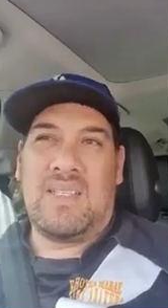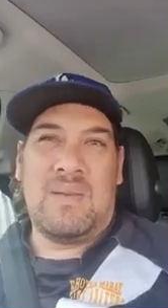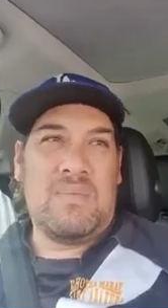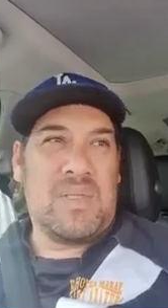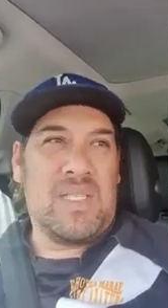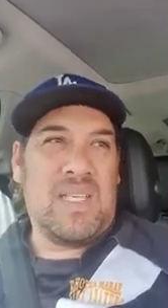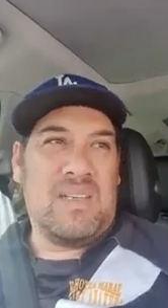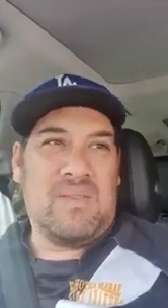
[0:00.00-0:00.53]

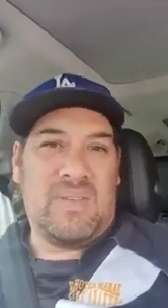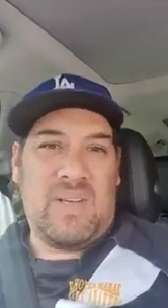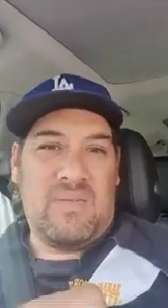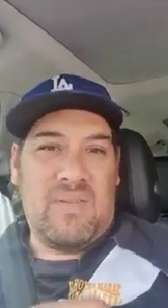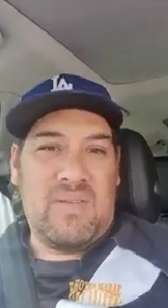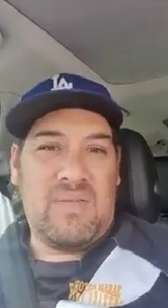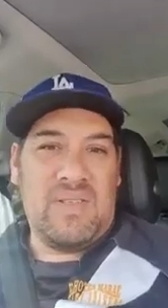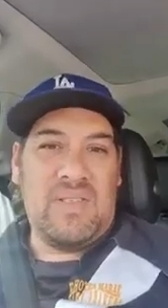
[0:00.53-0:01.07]
ten percent uh, of
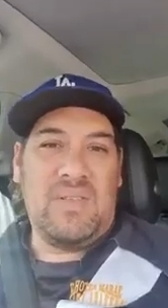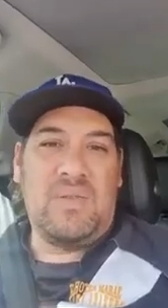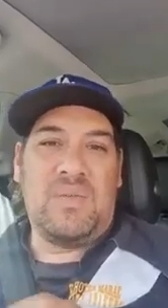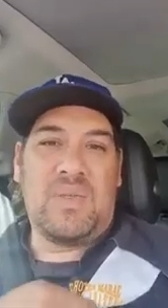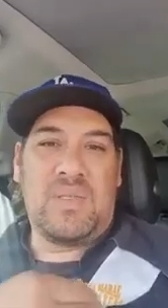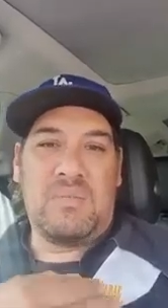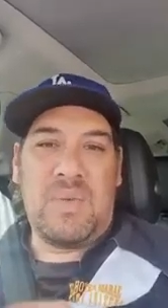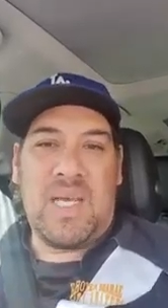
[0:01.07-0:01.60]
our
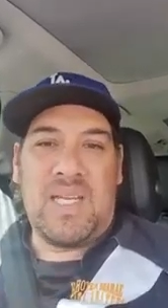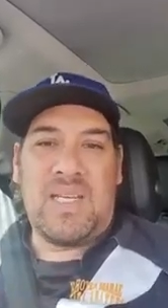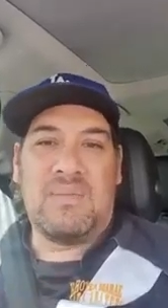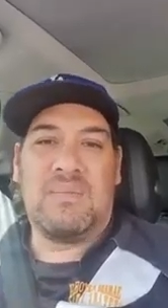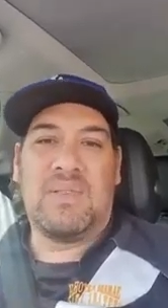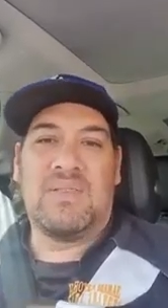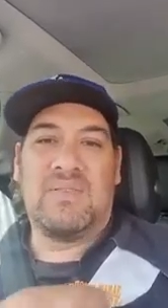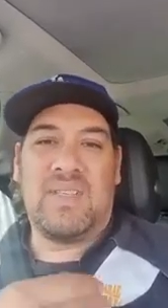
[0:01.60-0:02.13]
revenue was made
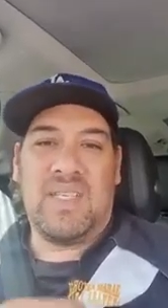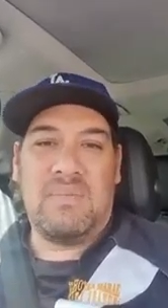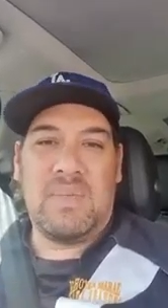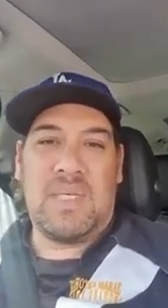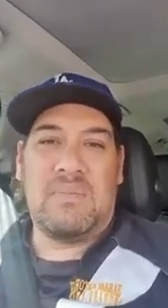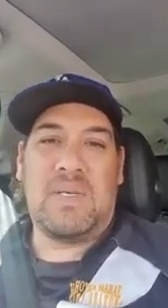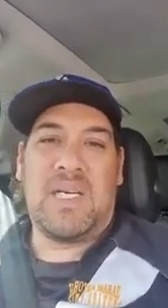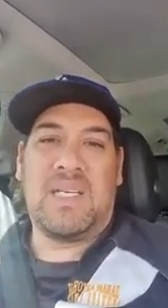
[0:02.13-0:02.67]
up of
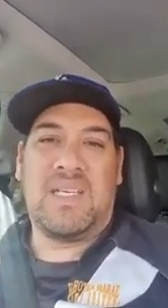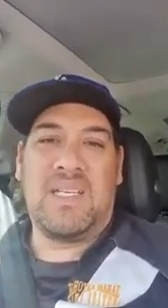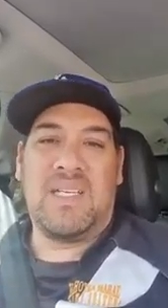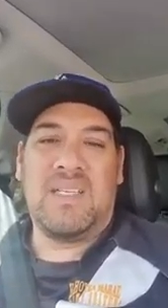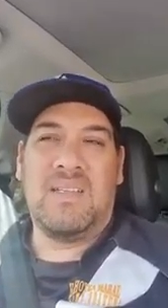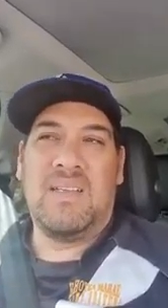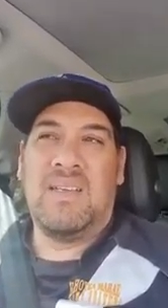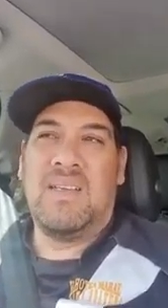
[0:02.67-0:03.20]
email
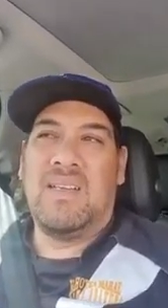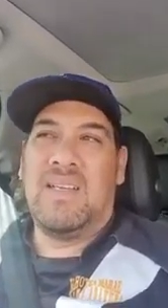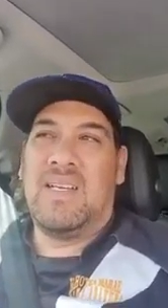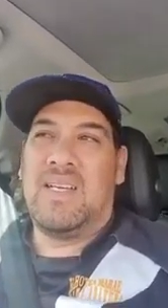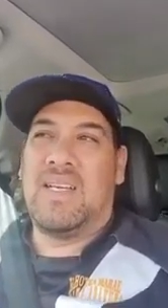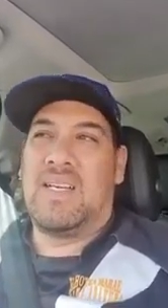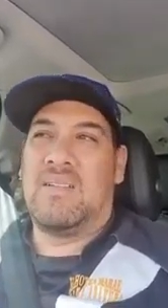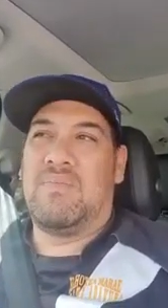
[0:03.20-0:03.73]
marketing,
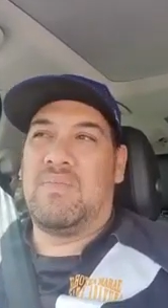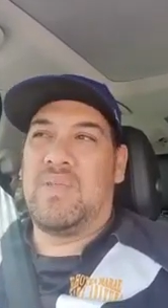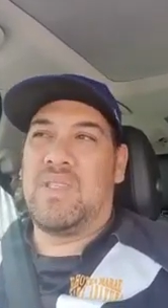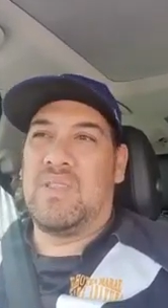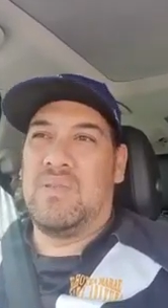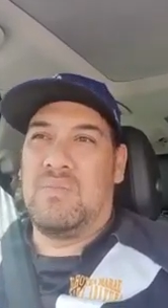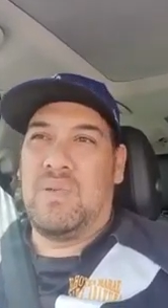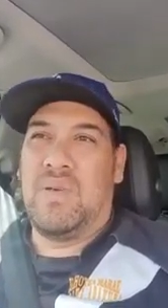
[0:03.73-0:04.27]
um,
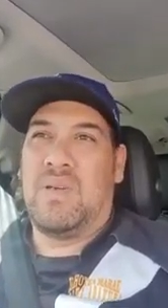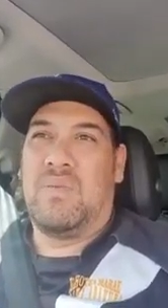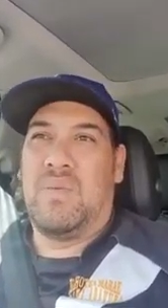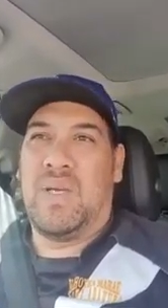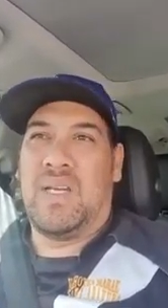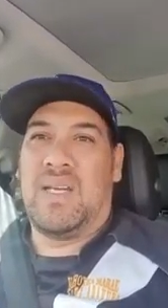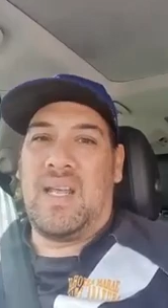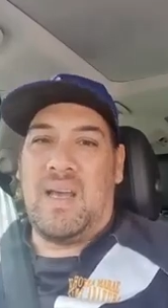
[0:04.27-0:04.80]
to the
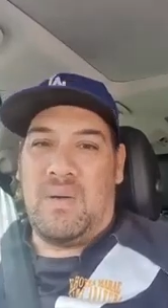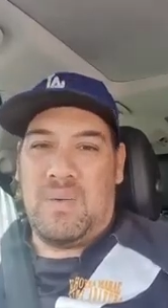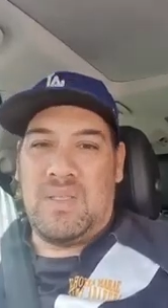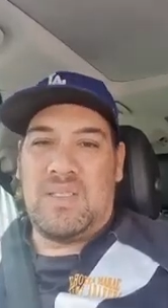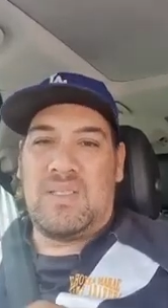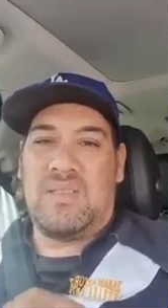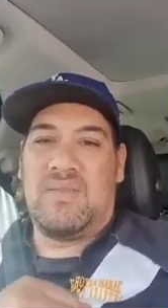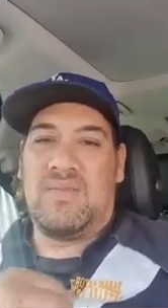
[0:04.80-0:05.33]
point where now
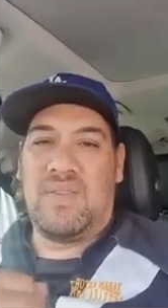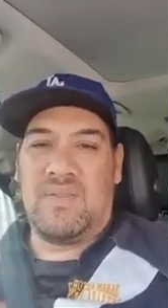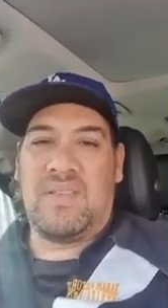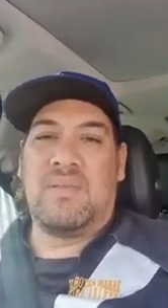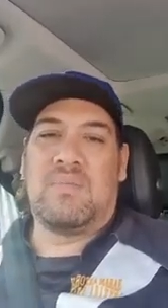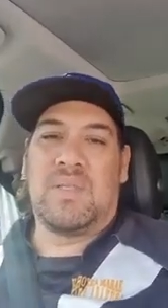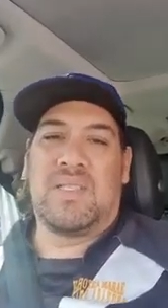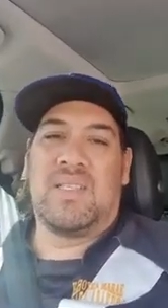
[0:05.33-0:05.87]
it's
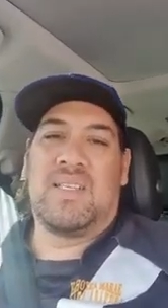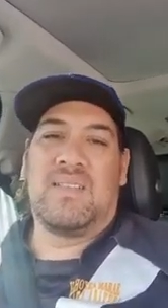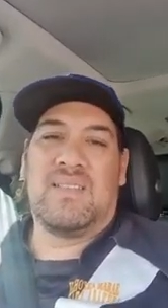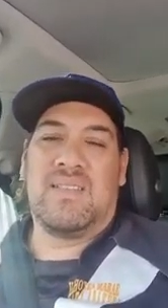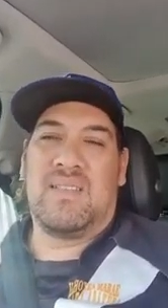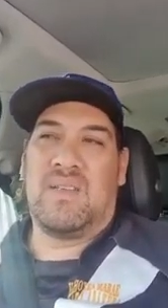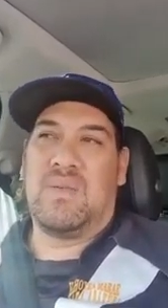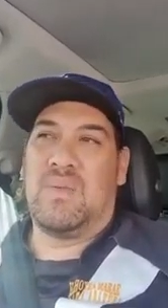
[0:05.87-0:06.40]
fifty
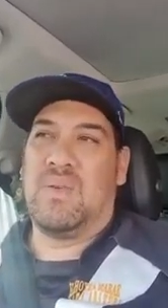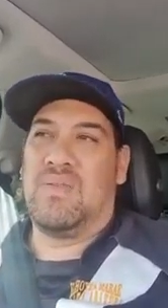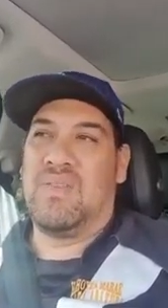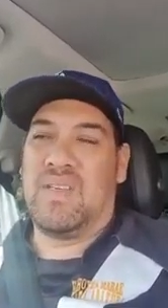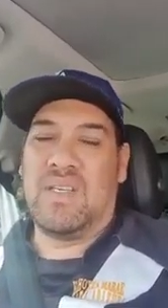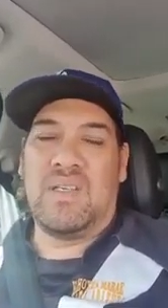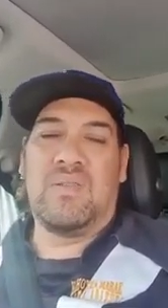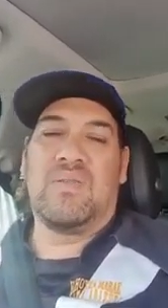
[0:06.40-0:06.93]
percent. So
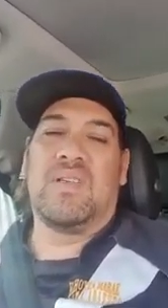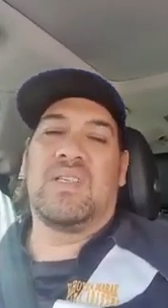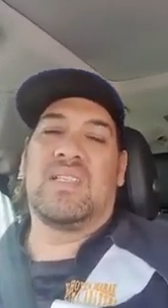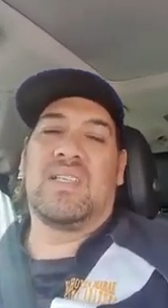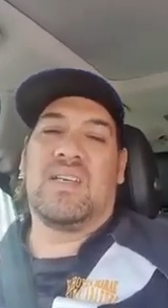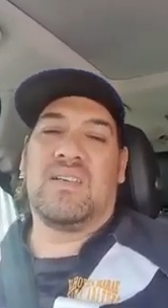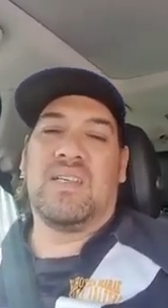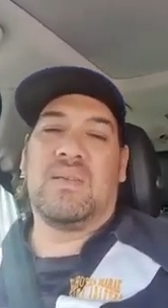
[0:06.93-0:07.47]
we've
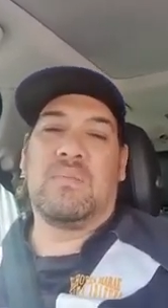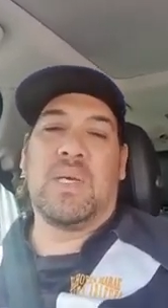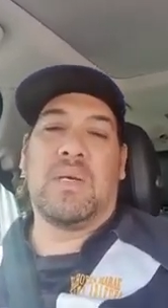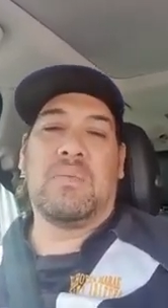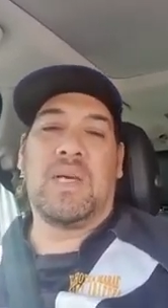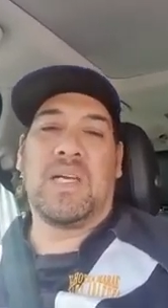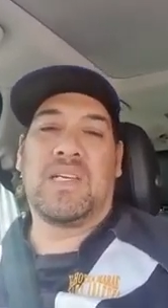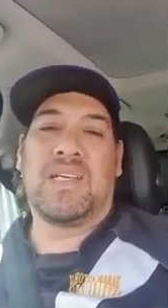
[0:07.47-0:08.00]
increased our
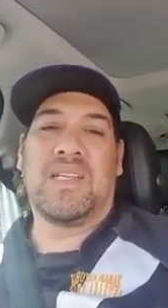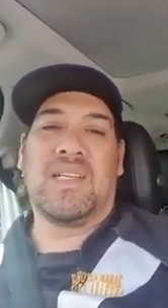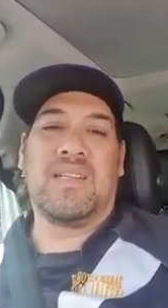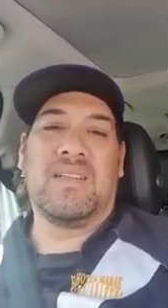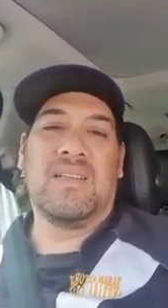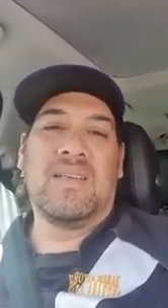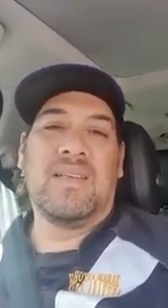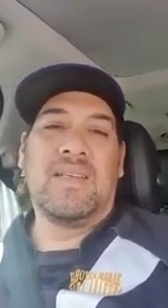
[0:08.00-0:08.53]
email
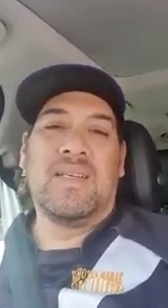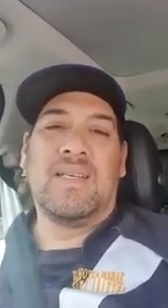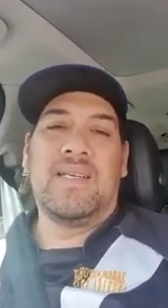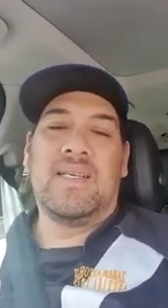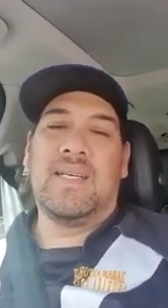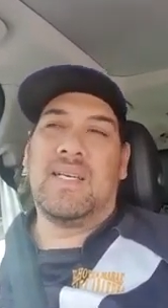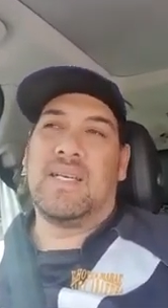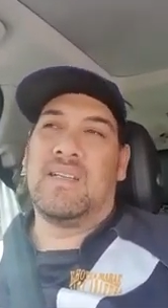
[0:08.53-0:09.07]
marketing
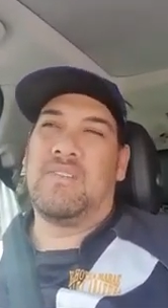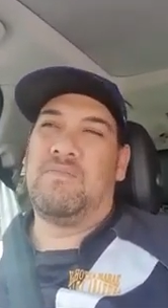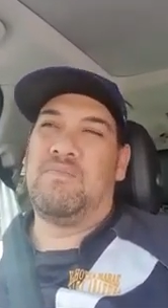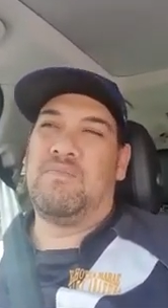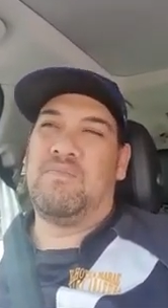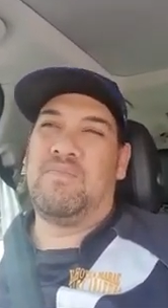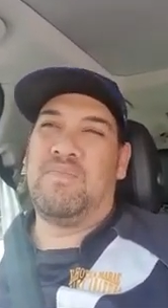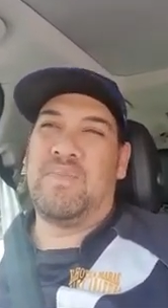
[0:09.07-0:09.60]
um,